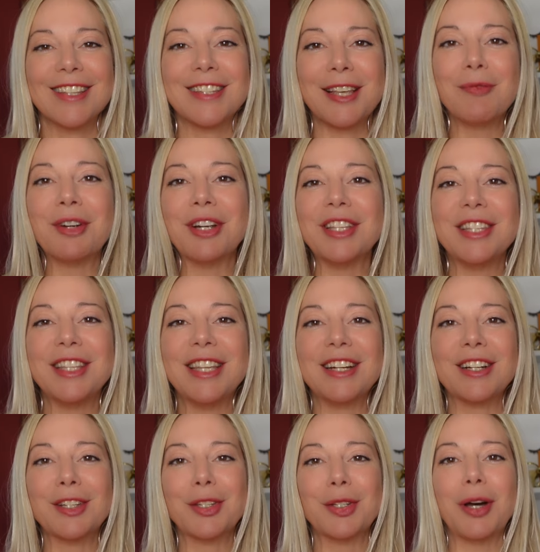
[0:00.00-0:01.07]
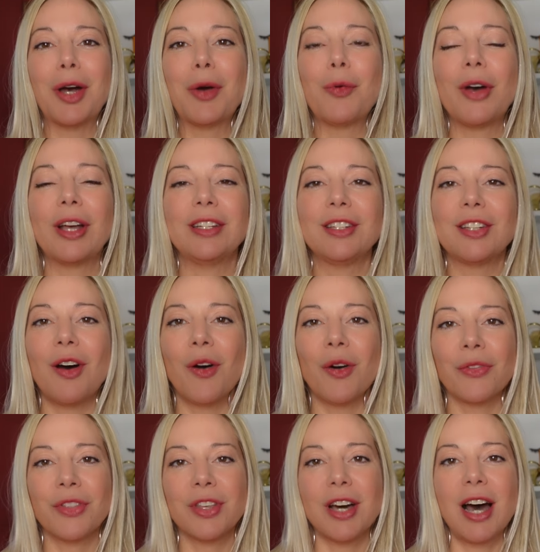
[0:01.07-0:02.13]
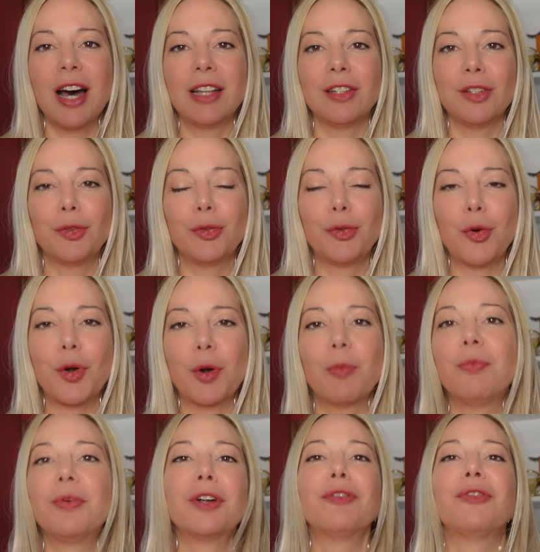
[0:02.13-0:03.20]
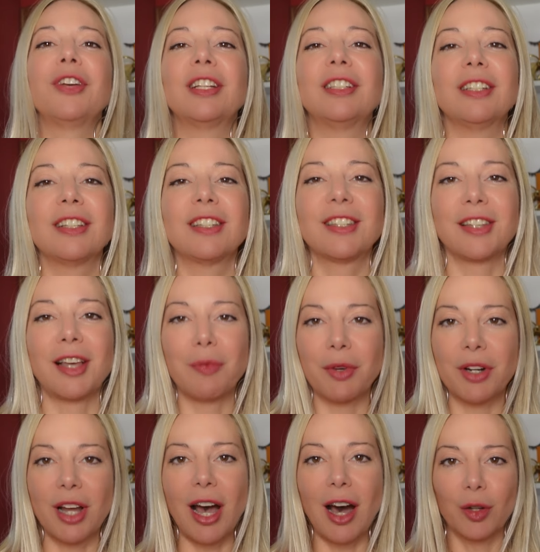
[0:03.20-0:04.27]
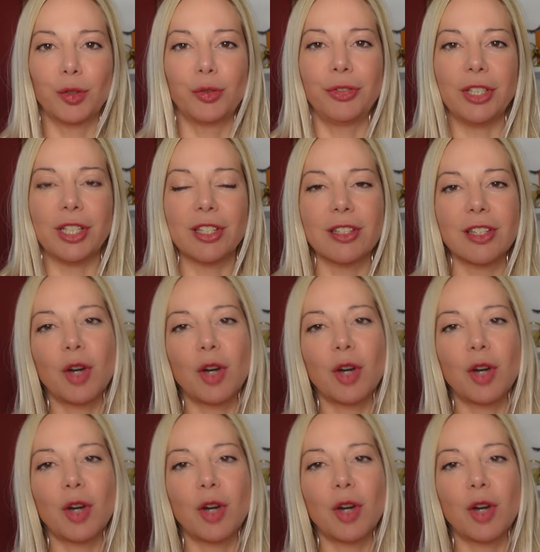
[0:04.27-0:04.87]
Summer is here, so I went on the hunt for perfect summer outfits.